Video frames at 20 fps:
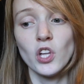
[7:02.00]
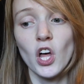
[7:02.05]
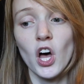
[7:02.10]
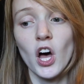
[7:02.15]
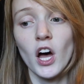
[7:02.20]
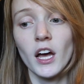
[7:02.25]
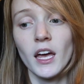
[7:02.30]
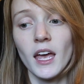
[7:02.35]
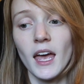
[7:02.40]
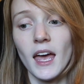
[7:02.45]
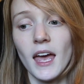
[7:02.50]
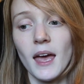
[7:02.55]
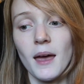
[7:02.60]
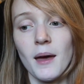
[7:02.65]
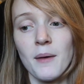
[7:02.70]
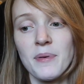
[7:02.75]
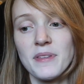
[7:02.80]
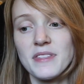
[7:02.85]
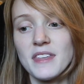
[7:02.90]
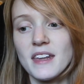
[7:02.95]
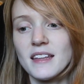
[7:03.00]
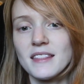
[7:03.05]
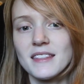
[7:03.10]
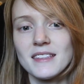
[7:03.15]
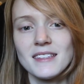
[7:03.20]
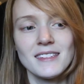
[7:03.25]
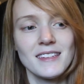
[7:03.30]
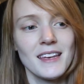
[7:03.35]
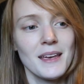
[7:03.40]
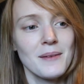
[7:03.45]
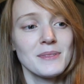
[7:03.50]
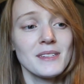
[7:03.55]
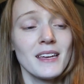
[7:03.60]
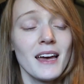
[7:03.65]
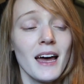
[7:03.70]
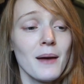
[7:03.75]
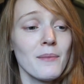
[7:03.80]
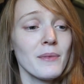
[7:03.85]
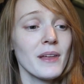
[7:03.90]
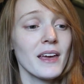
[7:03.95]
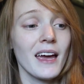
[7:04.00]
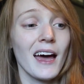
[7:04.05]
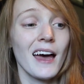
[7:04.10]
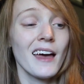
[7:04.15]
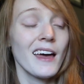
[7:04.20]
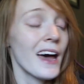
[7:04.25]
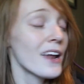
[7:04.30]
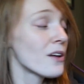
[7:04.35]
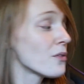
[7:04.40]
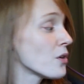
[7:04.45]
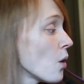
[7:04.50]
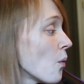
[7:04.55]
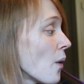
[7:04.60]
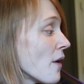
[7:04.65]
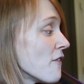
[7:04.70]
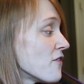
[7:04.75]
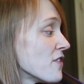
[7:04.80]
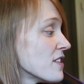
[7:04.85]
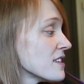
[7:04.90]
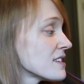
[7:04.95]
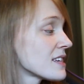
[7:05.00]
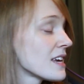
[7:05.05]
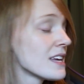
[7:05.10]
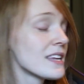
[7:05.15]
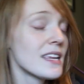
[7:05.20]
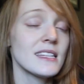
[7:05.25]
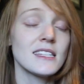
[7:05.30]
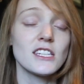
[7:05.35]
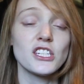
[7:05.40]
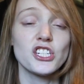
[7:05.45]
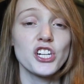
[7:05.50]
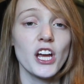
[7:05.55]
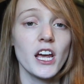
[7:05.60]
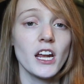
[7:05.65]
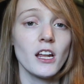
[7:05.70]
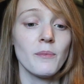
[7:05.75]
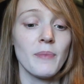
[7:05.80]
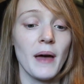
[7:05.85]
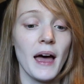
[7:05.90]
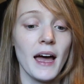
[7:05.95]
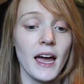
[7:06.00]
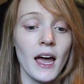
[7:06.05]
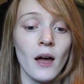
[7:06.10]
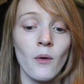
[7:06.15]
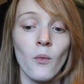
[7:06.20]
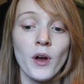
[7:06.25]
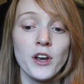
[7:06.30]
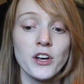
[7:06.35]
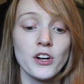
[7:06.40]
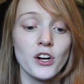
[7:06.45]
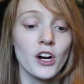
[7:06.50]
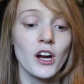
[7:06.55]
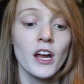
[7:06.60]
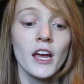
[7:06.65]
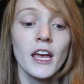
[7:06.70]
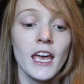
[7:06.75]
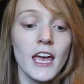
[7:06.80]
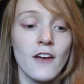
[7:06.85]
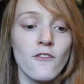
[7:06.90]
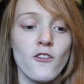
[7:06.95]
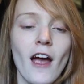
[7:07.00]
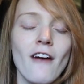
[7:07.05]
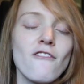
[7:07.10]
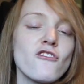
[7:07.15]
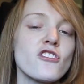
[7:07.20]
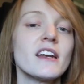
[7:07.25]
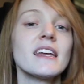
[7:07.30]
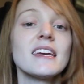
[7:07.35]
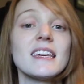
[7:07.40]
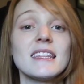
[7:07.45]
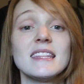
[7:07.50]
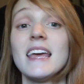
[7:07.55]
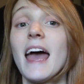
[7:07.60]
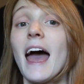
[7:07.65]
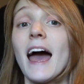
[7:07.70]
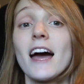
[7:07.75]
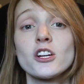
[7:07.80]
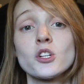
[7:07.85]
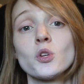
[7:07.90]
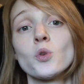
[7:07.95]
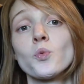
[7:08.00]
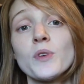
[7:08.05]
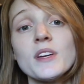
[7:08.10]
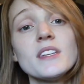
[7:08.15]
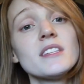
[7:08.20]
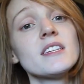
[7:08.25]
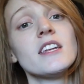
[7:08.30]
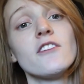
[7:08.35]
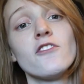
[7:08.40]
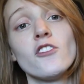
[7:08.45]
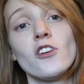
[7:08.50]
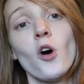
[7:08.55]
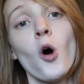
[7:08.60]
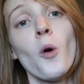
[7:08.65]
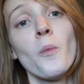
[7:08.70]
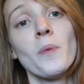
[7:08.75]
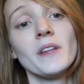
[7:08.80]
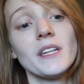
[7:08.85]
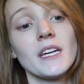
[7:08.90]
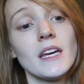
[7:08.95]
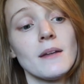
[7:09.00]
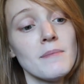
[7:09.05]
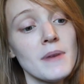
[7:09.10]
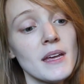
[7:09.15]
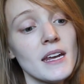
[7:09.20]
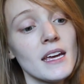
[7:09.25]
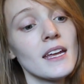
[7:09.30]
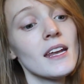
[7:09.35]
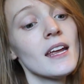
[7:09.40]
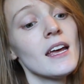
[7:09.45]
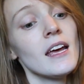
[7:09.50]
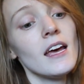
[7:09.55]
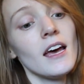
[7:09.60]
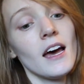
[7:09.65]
long. But then at the same time, like, I don't know, if this kid gets his channel back, I wonder if we're ever gonna get the actual reason, if he'll openly admit it.